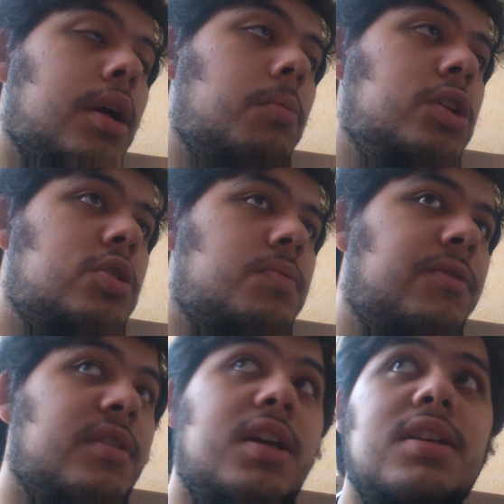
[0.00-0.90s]
which
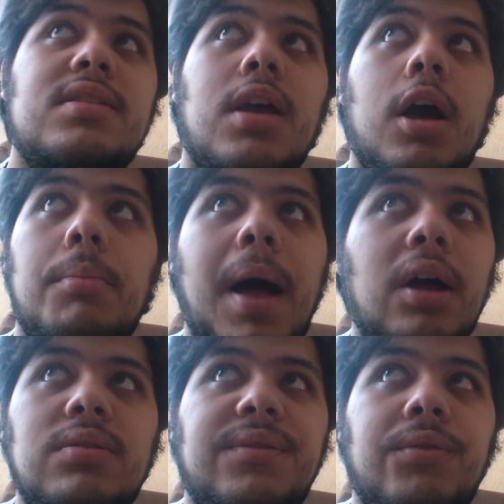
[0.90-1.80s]
is
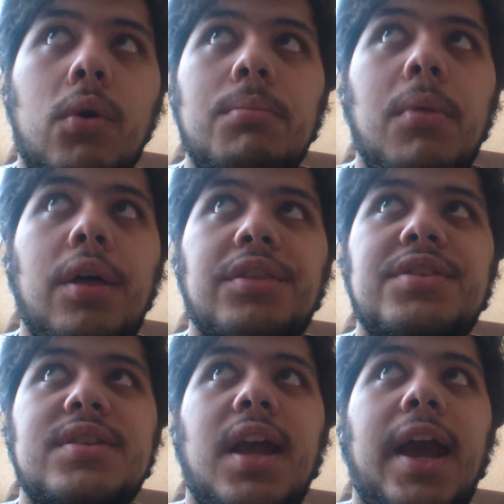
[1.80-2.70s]
about 4
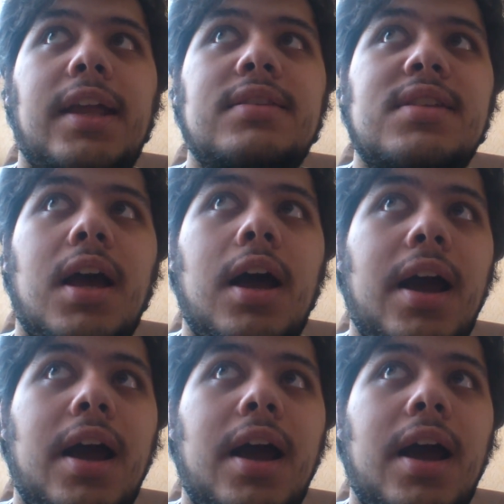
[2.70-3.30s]
months, and